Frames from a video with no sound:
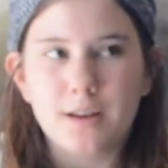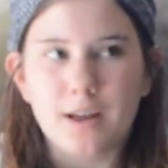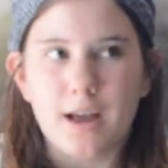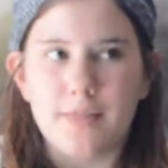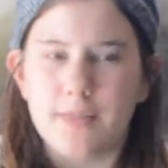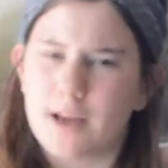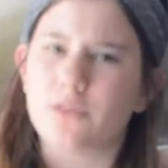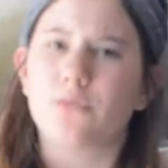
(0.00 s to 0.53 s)

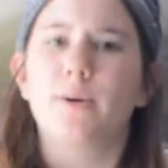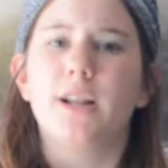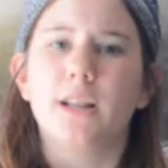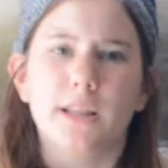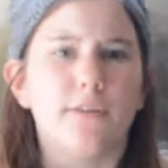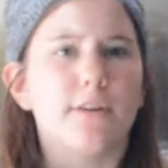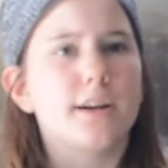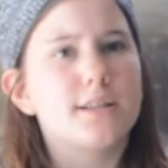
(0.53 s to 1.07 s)
And that's where
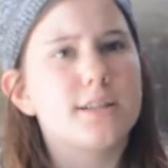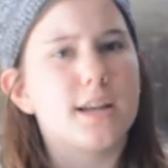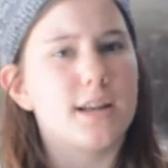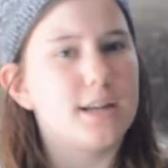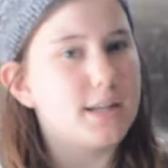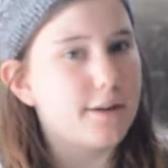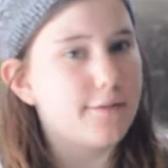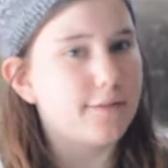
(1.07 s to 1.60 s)
lyrics
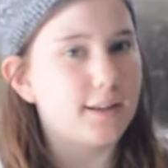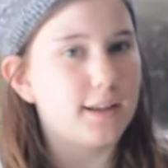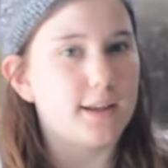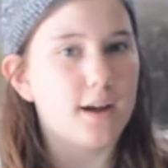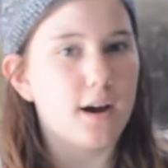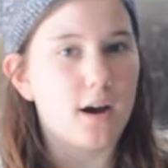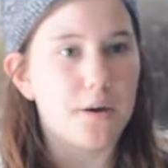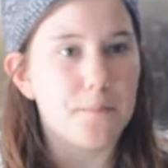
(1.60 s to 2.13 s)
can definitely
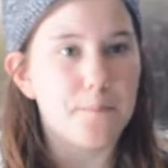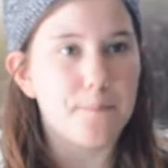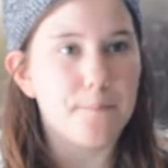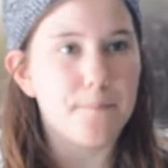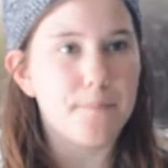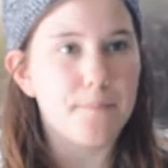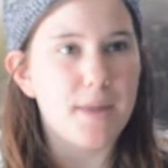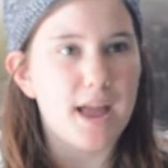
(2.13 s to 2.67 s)
come
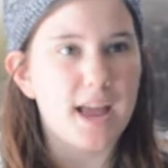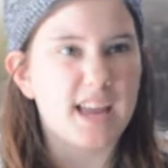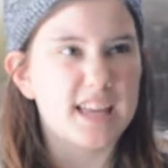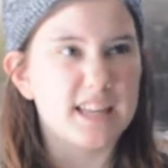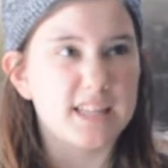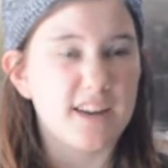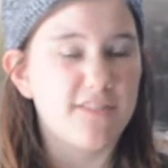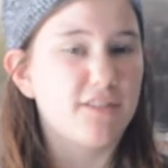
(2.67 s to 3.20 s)
it
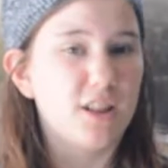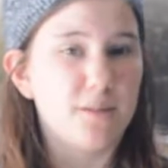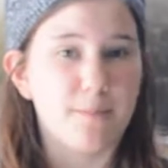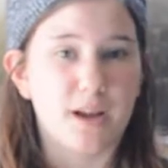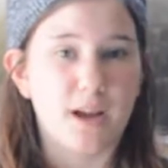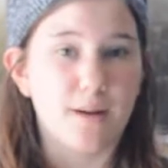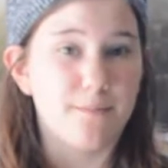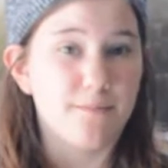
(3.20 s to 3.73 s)
can definitely
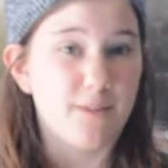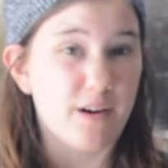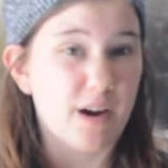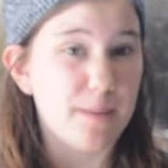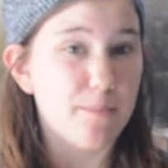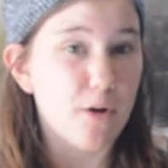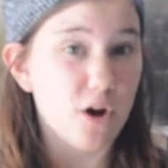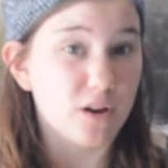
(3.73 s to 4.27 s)
become very
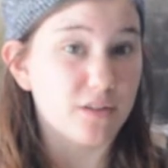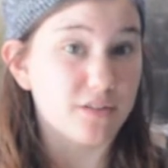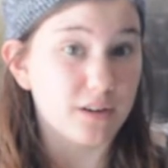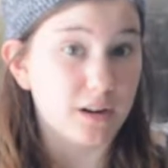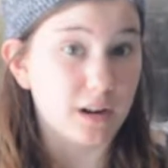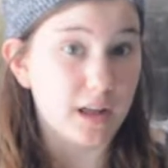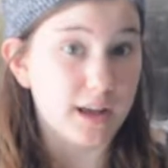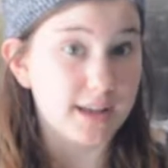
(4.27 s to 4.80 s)

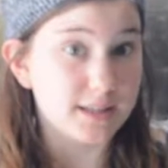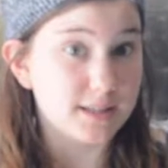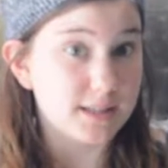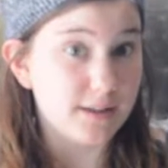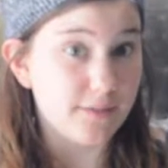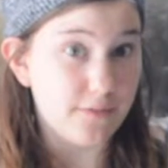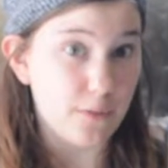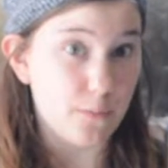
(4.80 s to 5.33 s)
personalized
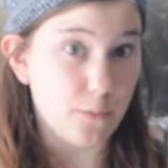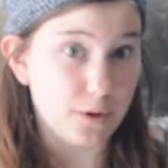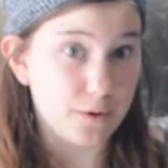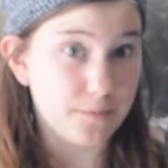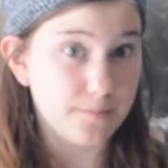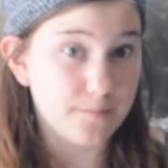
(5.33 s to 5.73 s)
if you want.